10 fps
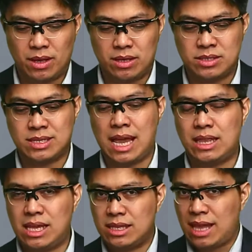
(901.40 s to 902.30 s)

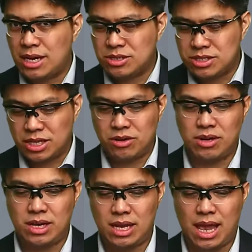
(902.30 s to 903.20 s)
citing national
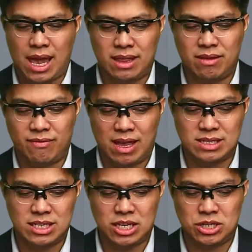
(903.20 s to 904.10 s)
security and
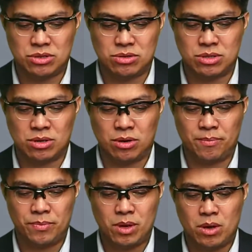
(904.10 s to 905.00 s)
defense issues. So,
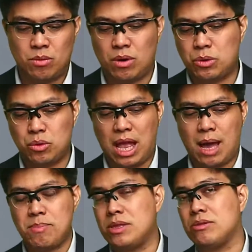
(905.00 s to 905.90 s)
what will
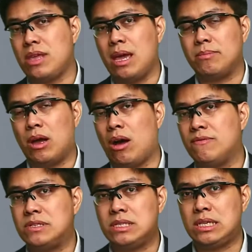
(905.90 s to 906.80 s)
happen to them? Now,
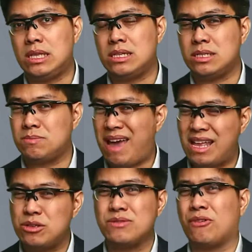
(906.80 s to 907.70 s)
obviously, this is bad
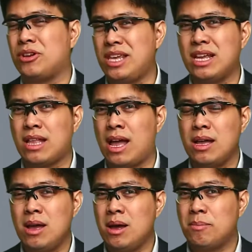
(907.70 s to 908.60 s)
news for TikTok,
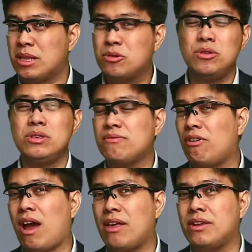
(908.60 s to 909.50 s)
but good news for
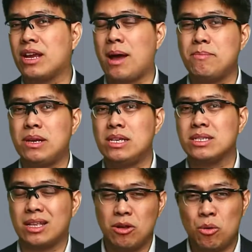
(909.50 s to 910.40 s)
other companies
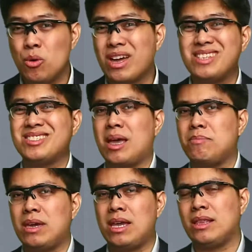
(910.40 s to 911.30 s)
who can step
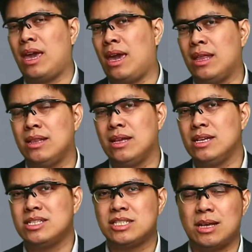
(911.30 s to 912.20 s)
in and
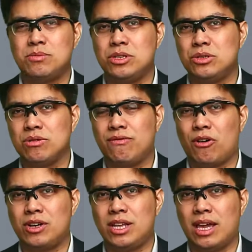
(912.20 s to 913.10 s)
substitute
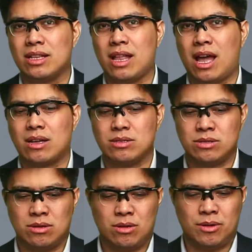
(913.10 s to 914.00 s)
for TikTok.
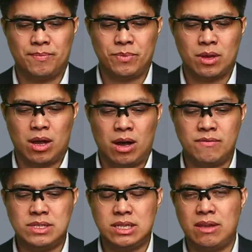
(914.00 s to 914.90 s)
So,
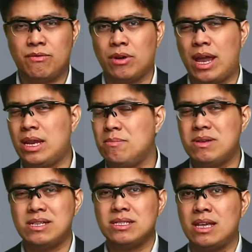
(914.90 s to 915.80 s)
obviously, for any
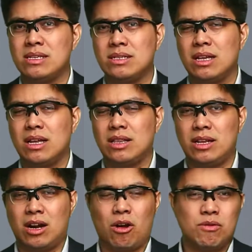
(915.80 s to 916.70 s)
business, there
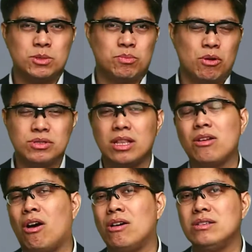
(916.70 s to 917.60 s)
are always pros and
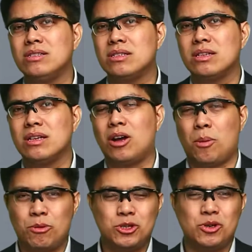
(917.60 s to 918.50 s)
cons,
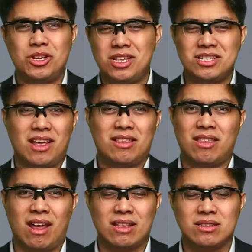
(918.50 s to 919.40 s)
opportunities and
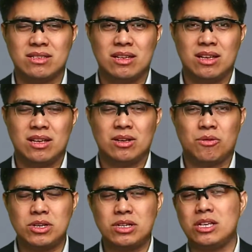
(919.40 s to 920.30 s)
threats.
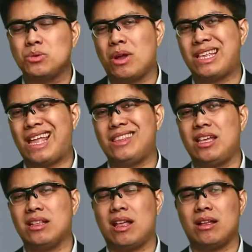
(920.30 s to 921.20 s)
Question is, what can
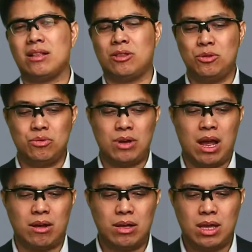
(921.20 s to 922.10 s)
TikTok do
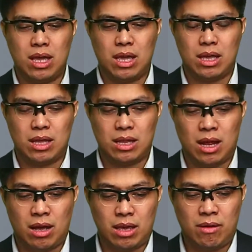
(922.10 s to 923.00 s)
now?
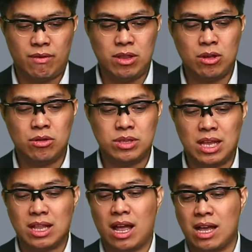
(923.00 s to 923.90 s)
Now, even though
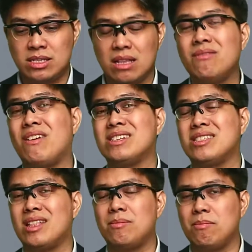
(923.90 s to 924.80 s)
TikTok has
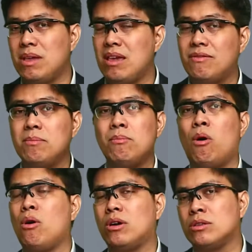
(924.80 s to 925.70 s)
invested even
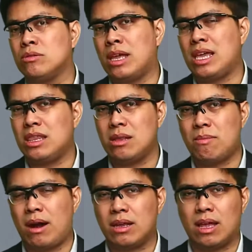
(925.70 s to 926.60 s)
more to the Indian
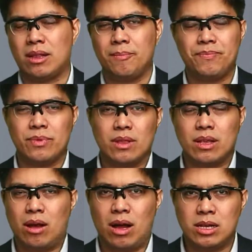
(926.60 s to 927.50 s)
market,
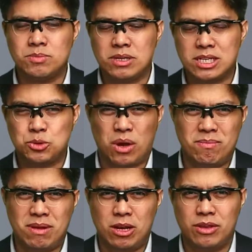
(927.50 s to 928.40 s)
as much as $1
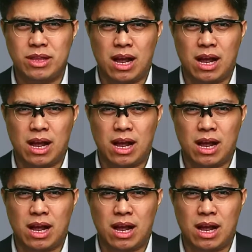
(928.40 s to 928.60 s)
billion,